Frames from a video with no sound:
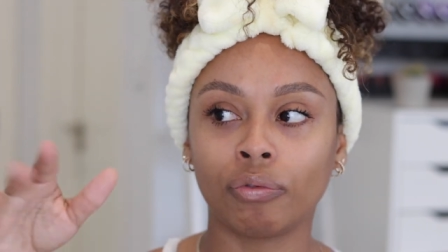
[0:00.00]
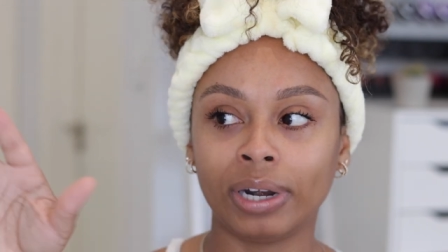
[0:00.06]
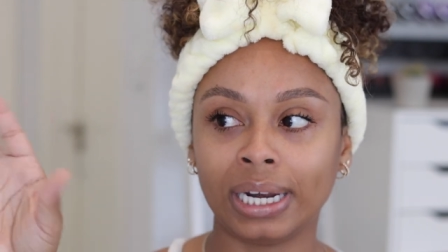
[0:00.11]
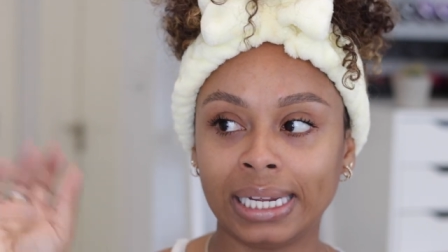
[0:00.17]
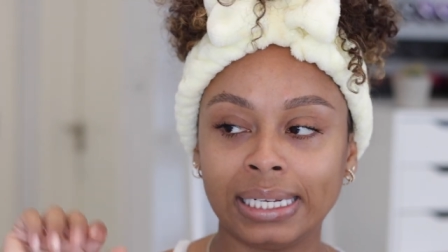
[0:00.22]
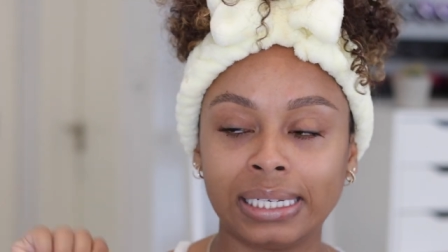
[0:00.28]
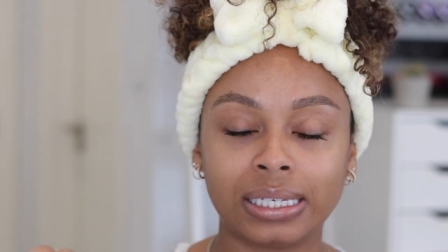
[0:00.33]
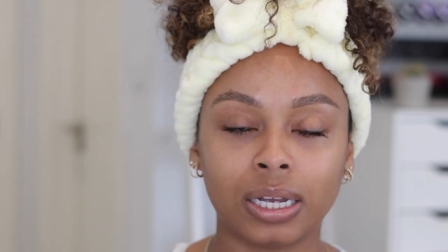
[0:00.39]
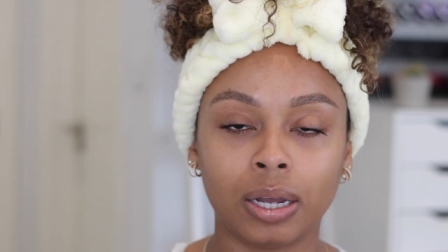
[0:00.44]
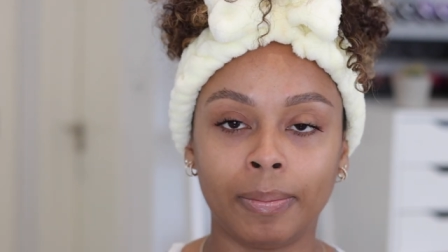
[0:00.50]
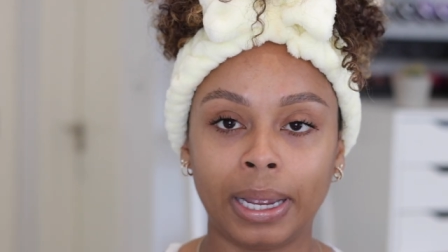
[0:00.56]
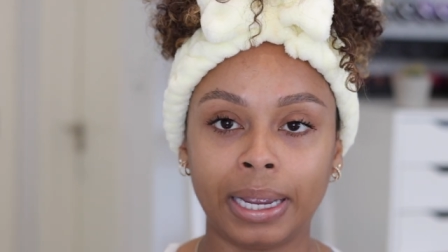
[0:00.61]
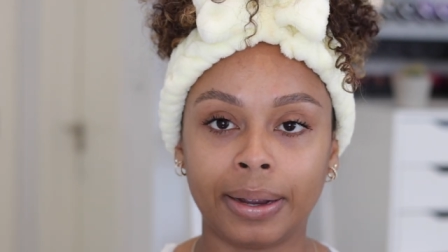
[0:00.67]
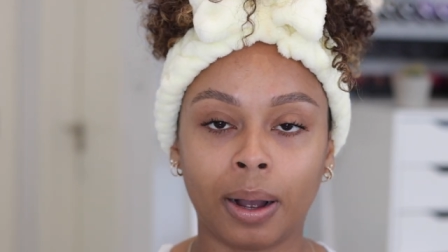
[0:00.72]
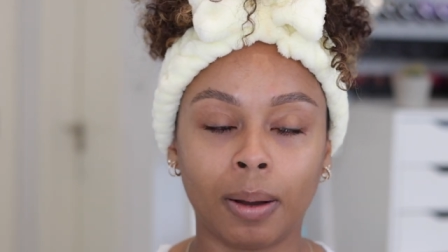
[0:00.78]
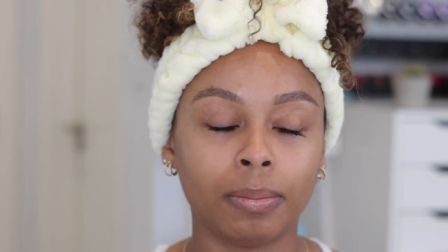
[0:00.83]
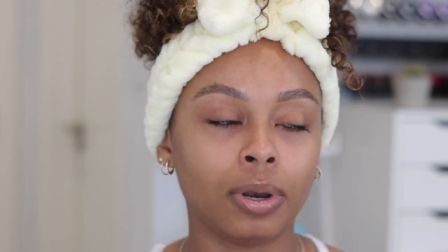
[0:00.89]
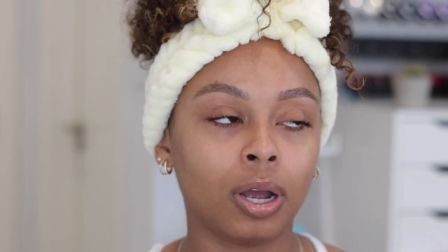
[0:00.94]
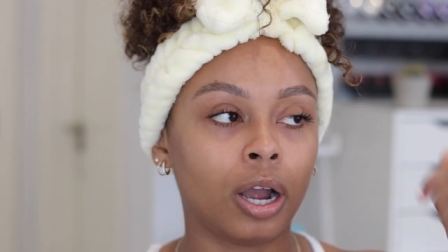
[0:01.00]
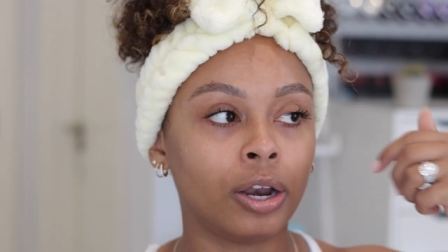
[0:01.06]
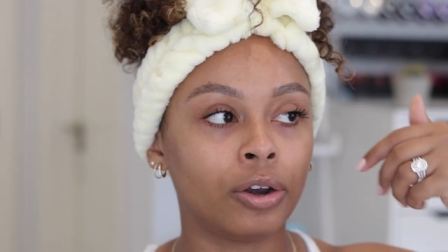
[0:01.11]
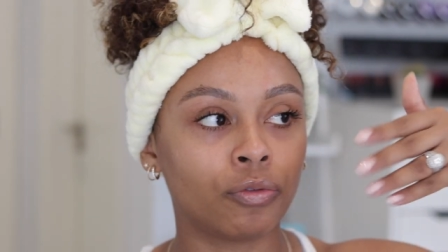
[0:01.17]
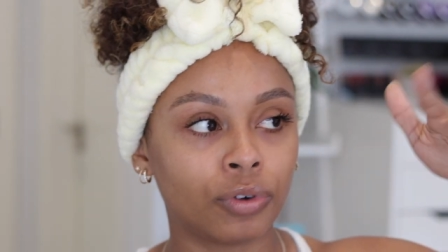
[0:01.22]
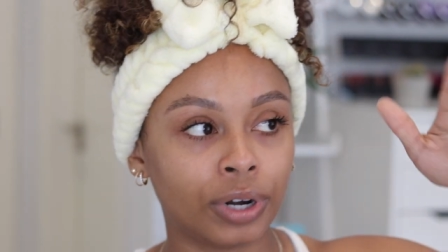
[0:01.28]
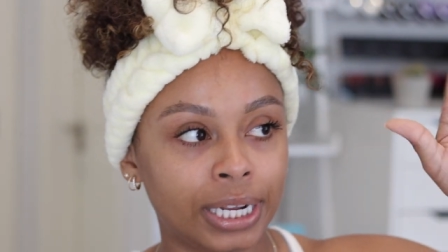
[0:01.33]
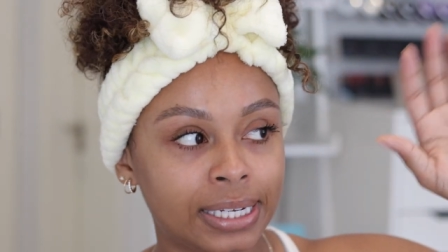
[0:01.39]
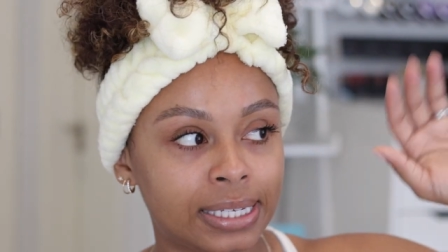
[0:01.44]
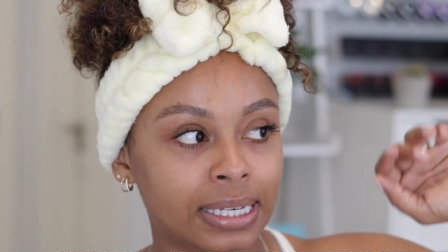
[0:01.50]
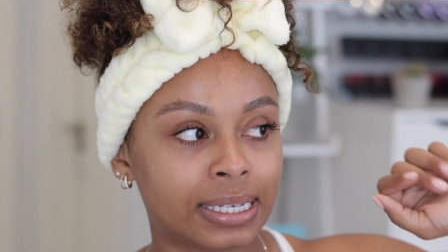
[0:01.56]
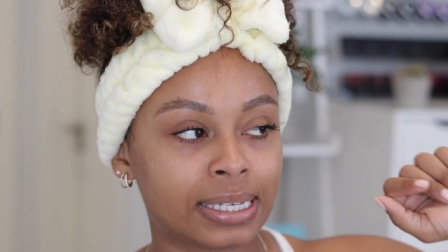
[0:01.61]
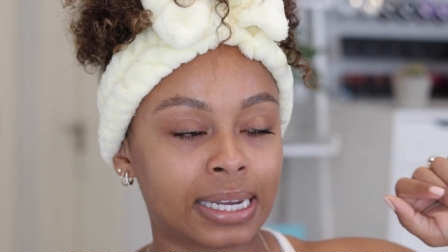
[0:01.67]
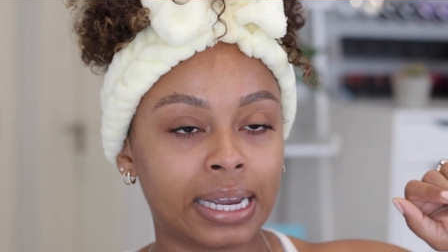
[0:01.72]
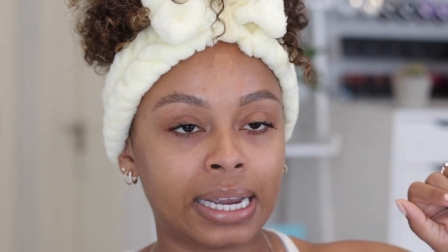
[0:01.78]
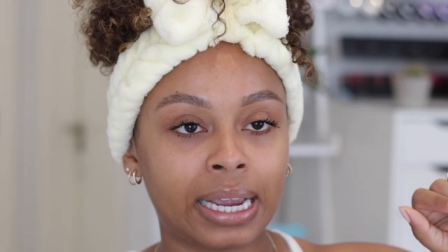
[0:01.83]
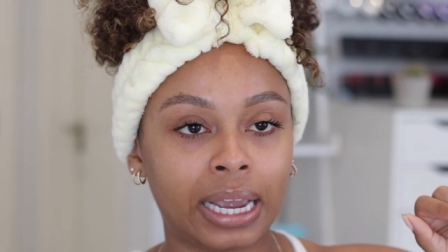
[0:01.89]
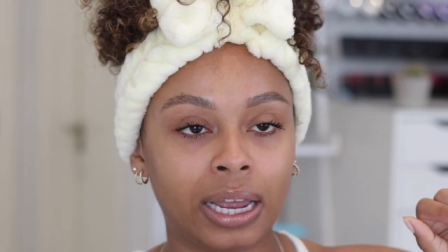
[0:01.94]
release a makeup line, release a
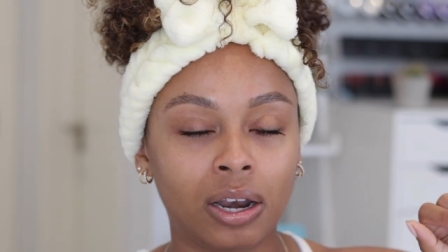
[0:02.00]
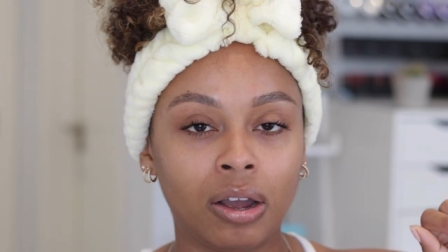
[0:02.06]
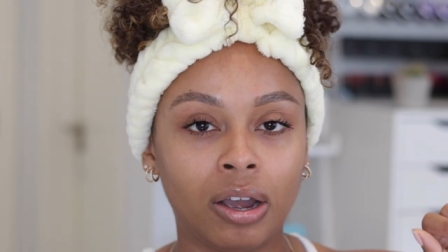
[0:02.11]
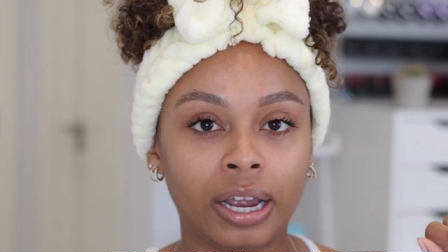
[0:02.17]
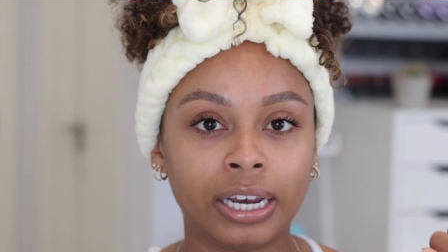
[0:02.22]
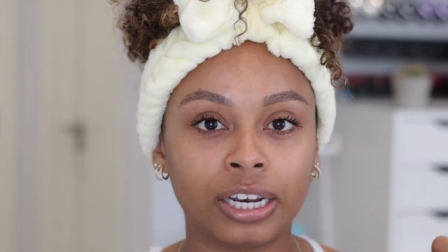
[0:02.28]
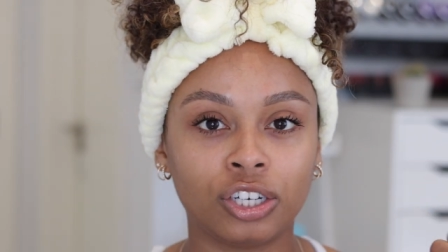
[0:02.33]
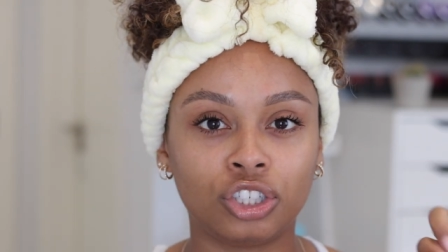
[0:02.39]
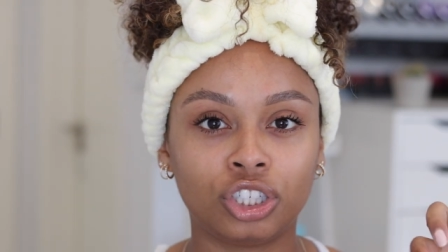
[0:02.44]
skincare line.